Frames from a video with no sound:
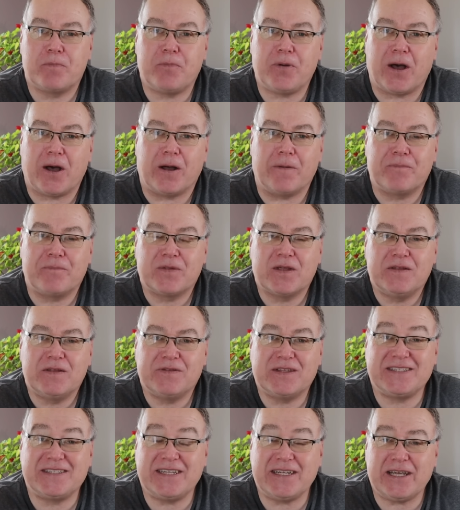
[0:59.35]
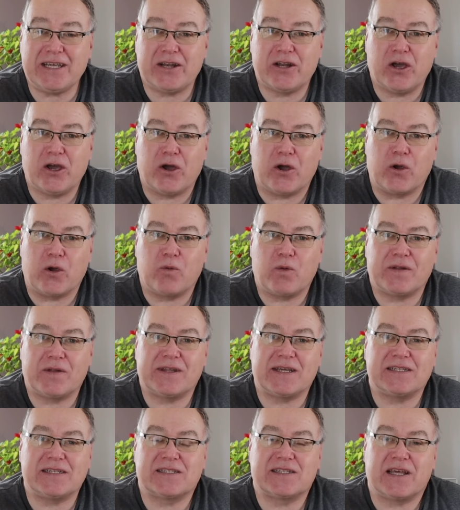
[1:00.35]
But the DNO,
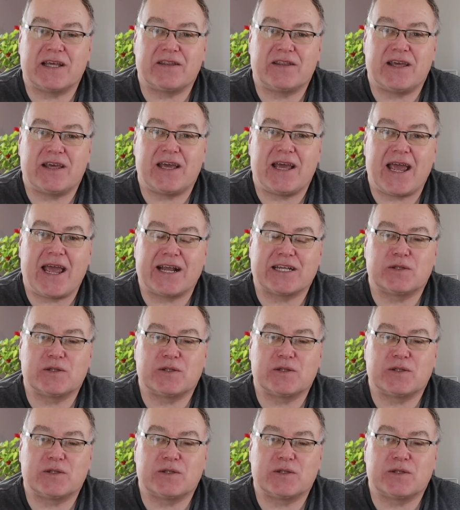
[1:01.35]
when they set their